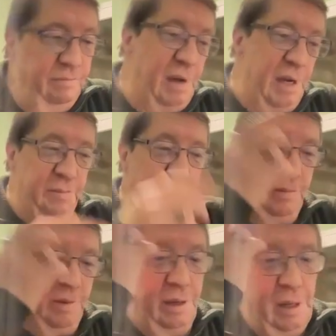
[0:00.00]
But
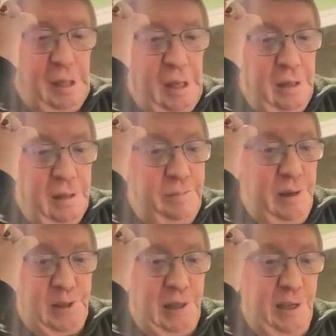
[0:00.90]
the
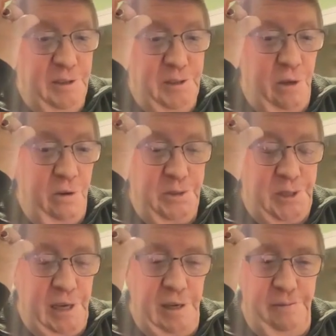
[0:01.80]
big thing is, though, is
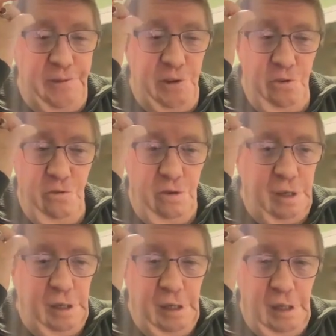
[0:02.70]
that if
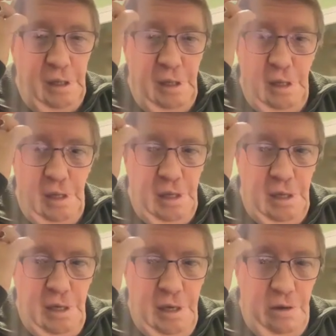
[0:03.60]

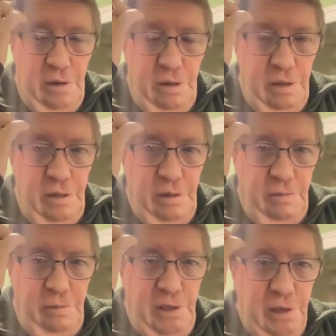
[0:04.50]

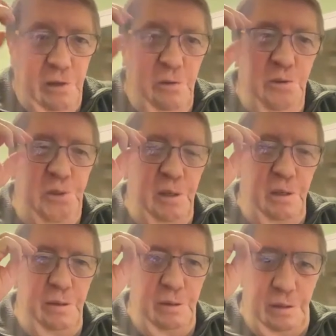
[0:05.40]
when you lose
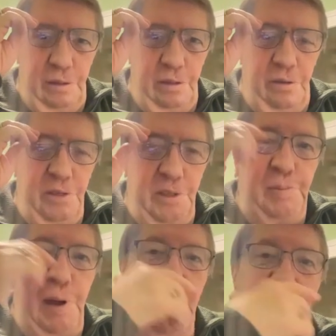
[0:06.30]
the
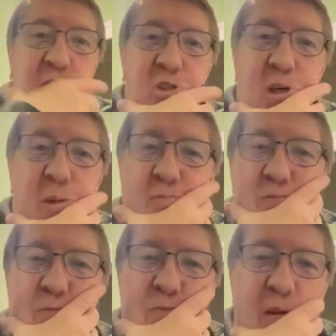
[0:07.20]
sponsorship
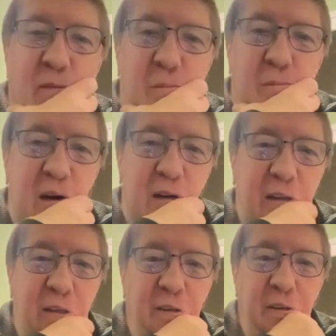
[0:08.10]
of America,